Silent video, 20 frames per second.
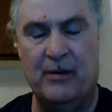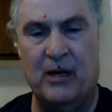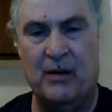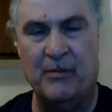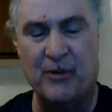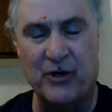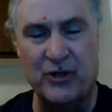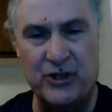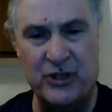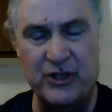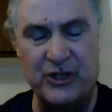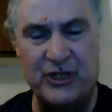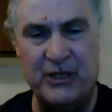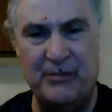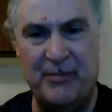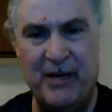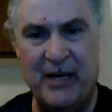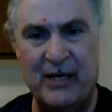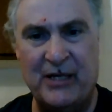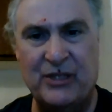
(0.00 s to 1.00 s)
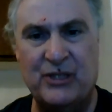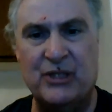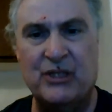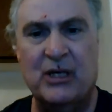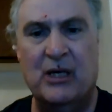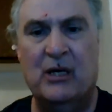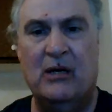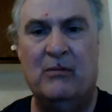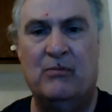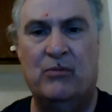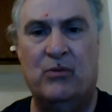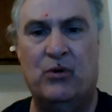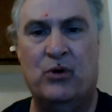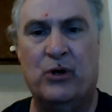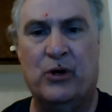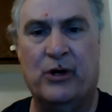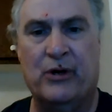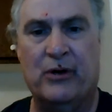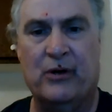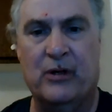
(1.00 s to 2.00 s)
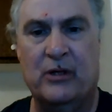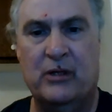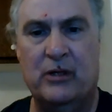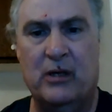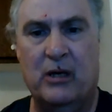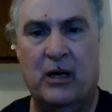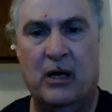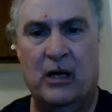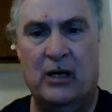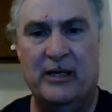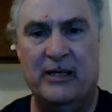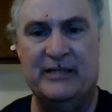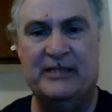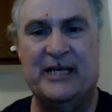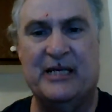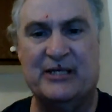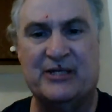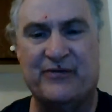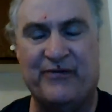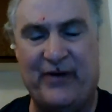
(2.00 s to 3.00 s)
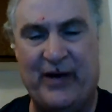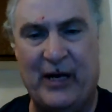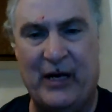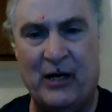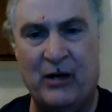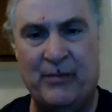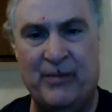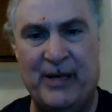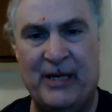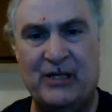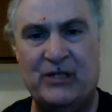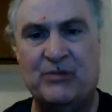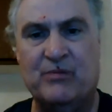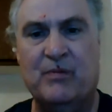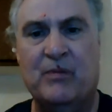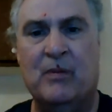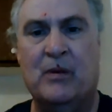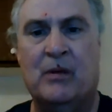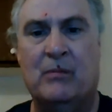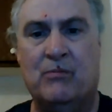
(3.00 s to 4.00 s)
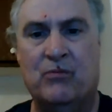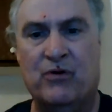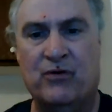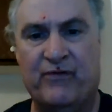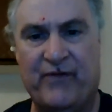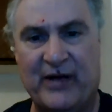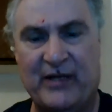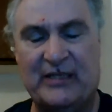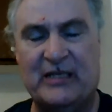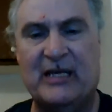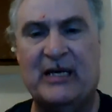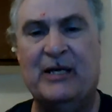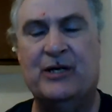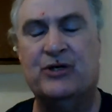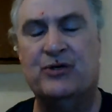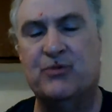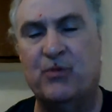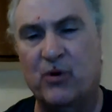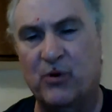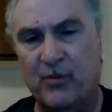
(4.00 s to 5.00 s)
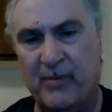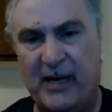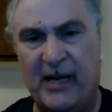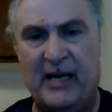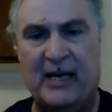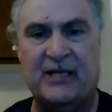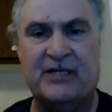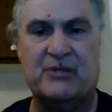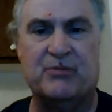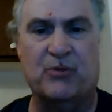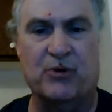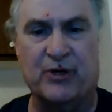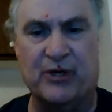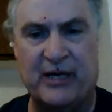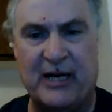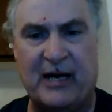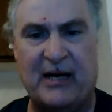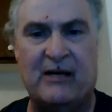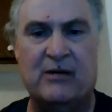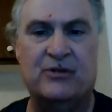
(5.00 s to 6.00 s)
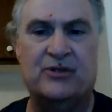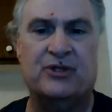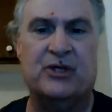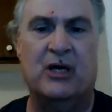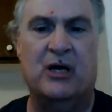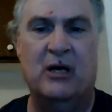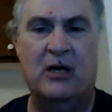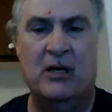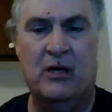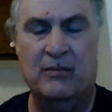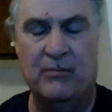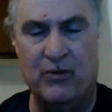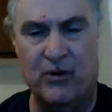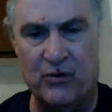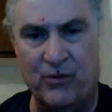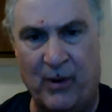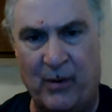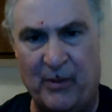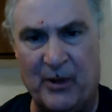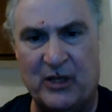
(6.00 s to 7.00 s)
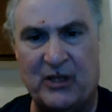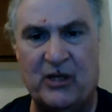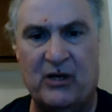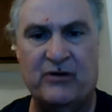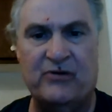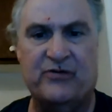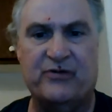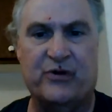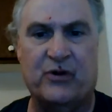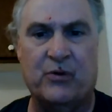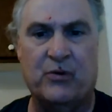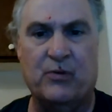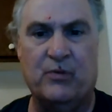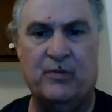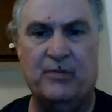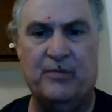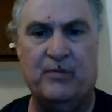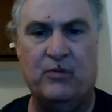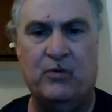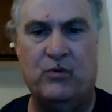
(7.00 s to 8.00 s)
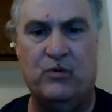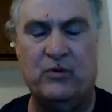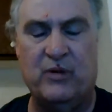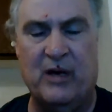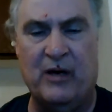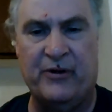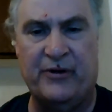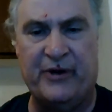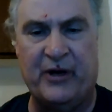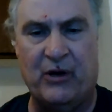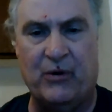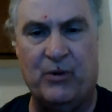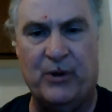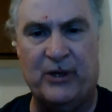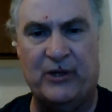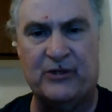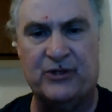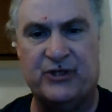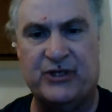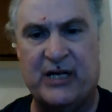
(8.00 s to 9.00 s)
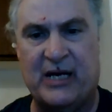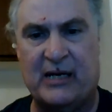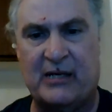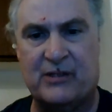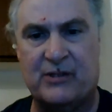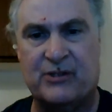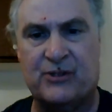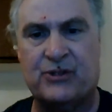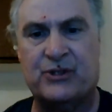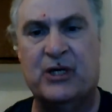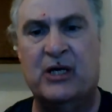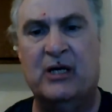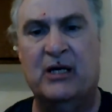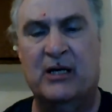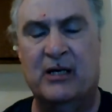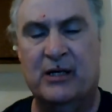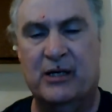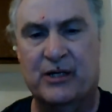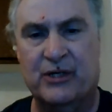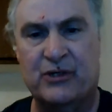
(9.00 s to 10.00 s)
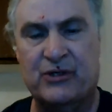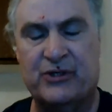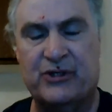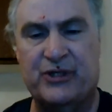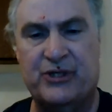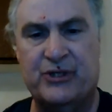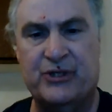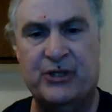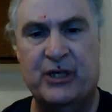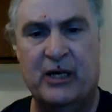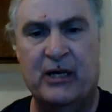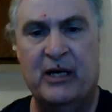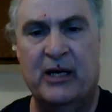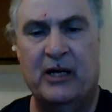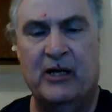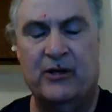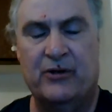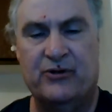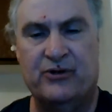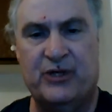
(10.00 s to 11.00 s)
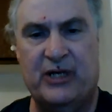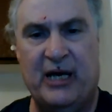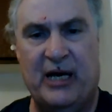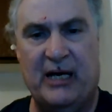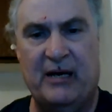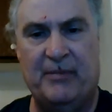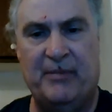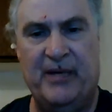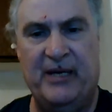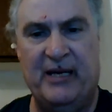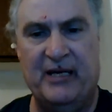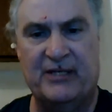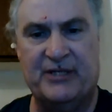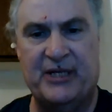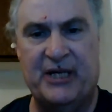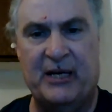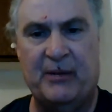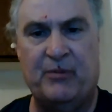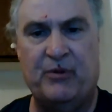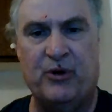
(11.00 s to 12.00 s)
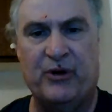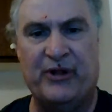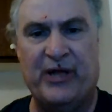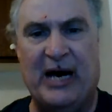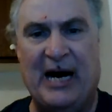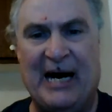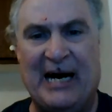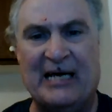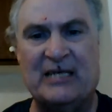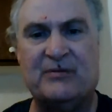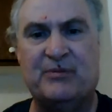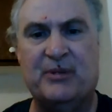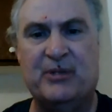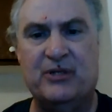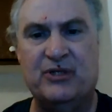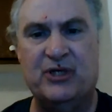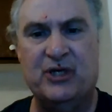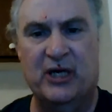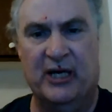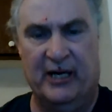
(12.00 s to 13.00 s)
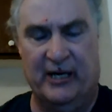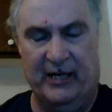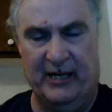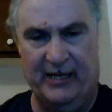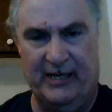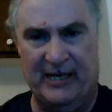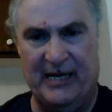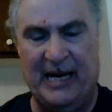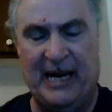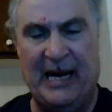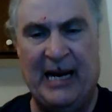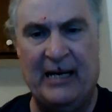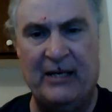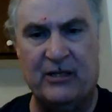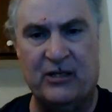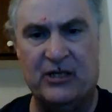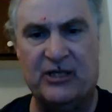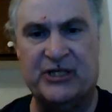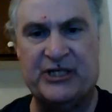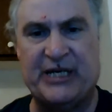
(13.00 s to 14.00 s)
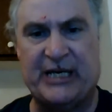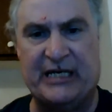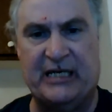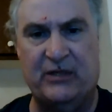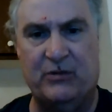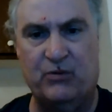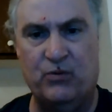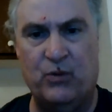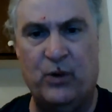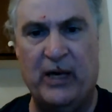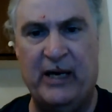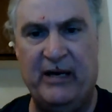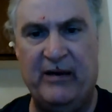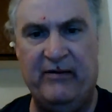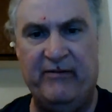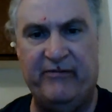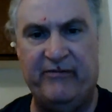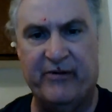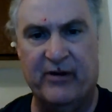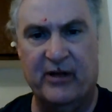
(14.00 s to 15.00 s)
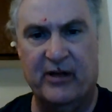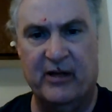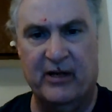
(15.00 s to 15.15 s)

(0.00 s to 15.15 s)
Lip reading: emergency beds, more intensive care beds, more ventilators, more masks, more gowns, more rubber gloves for the healthcare workers, doctors, nurses. There's got to be a setup where the hospitals can handle a second wave